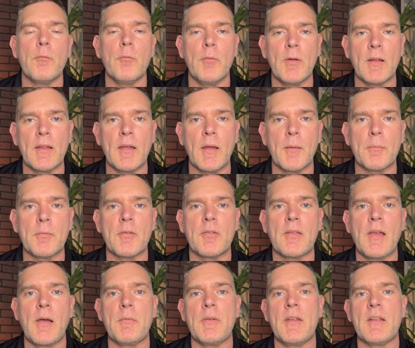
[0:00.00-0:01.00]
Really helps
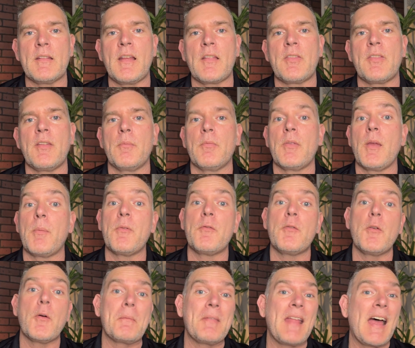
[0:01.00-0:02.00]
us out when you hit that thumbs up.
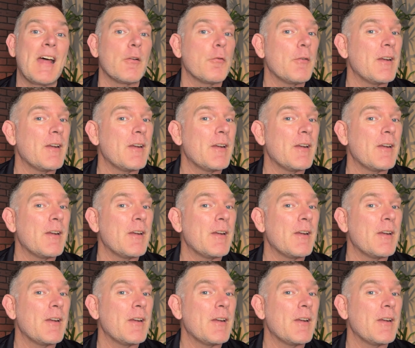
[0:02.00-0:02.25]
If you have not